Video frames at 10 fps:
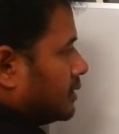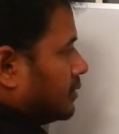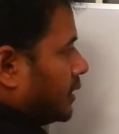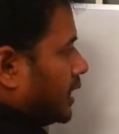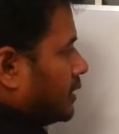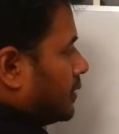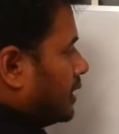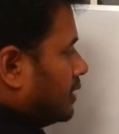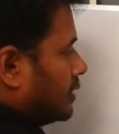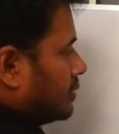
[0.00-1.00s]
1 into
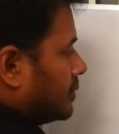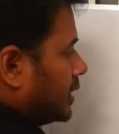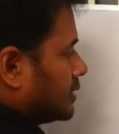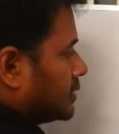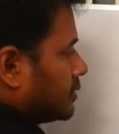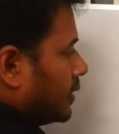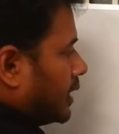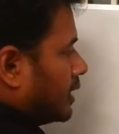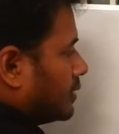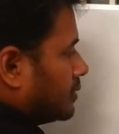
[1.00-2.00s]
1 plus
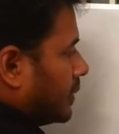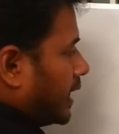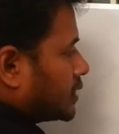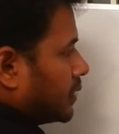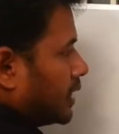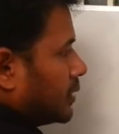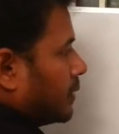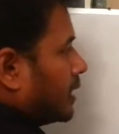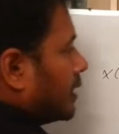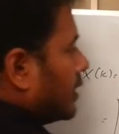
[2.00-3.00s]
1 into minus 1 into
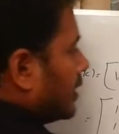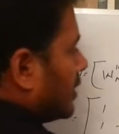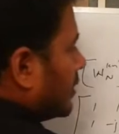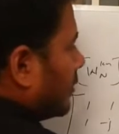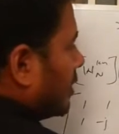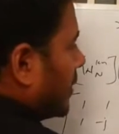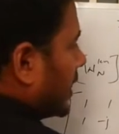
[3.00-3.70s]
1. 1